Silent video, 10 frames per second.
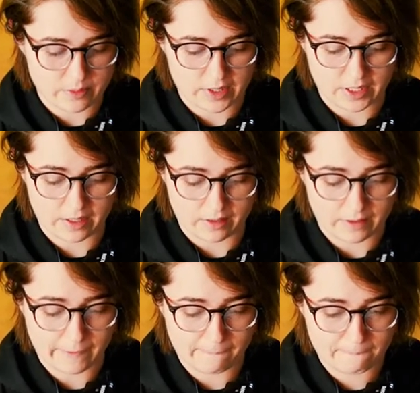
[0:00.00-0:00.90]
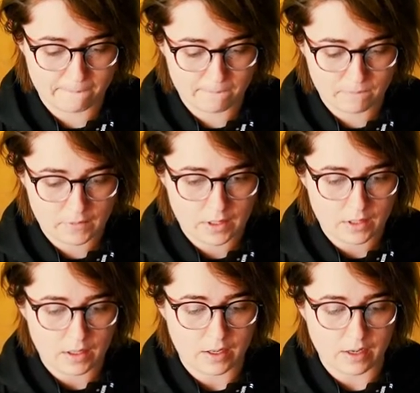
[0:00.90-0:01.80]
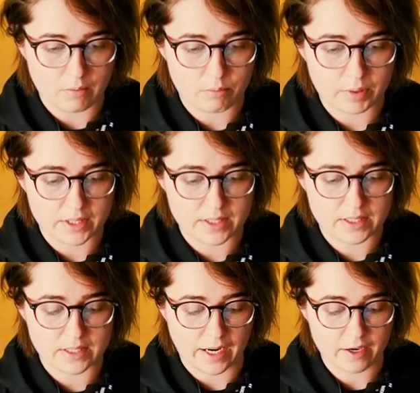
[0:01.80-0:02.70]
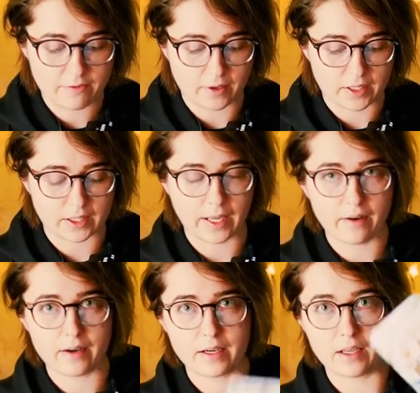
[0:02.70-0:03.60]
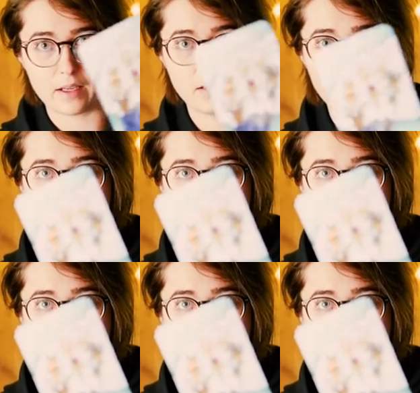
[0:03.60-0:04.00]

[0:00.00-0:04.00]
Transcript: to me later. Um, but this desire for clarity